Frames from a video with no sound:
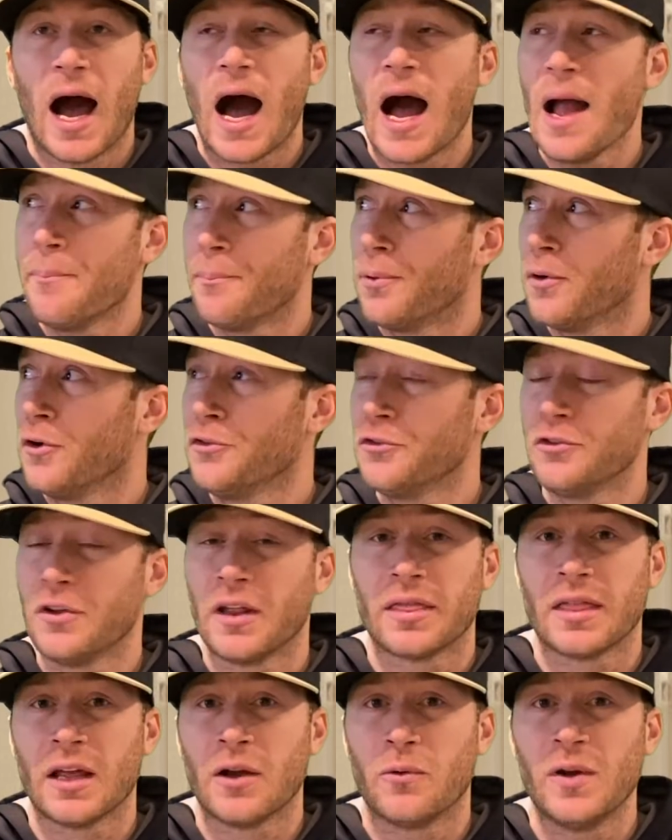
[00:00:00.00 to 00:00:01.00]
I
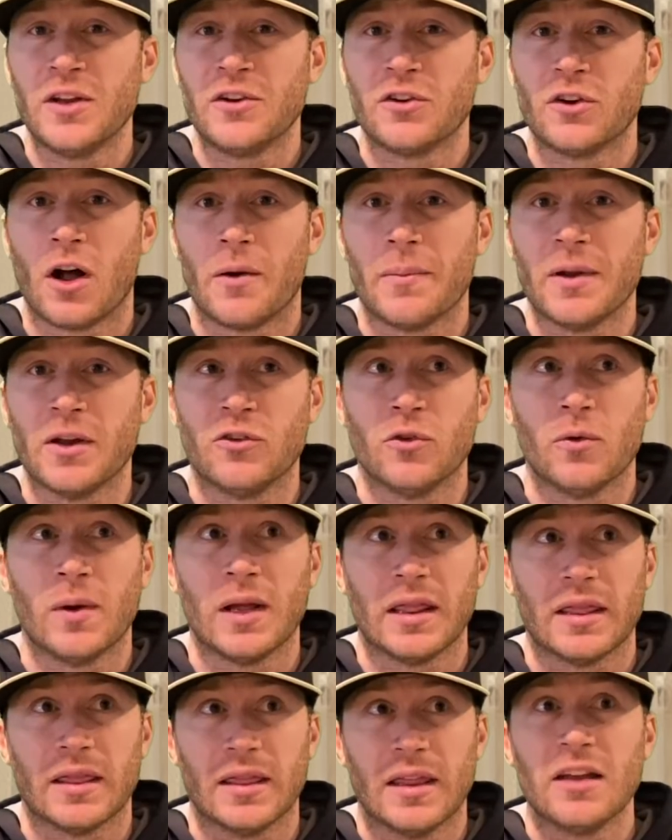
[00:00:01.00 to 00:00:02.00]
personally think we should all be
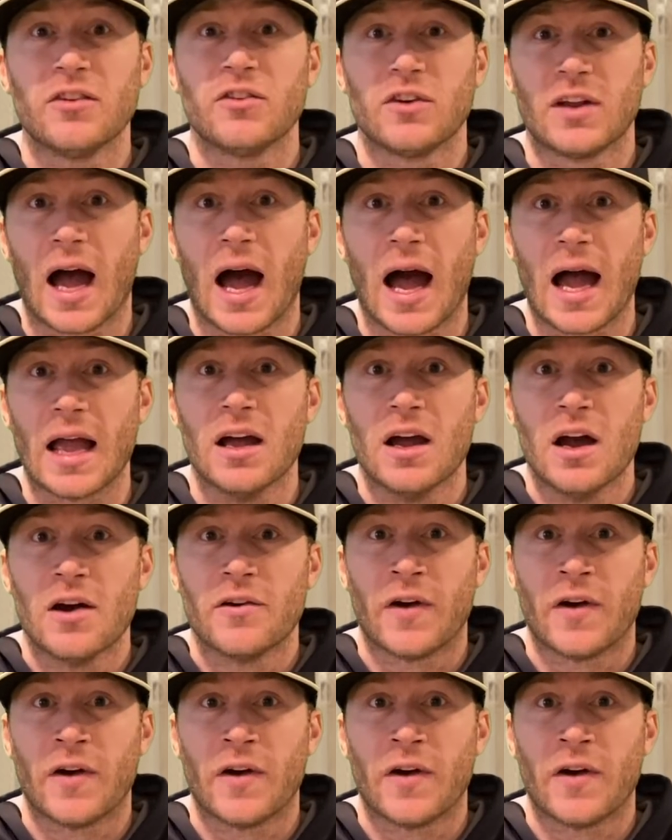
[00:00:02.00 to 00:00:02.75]
suing this guy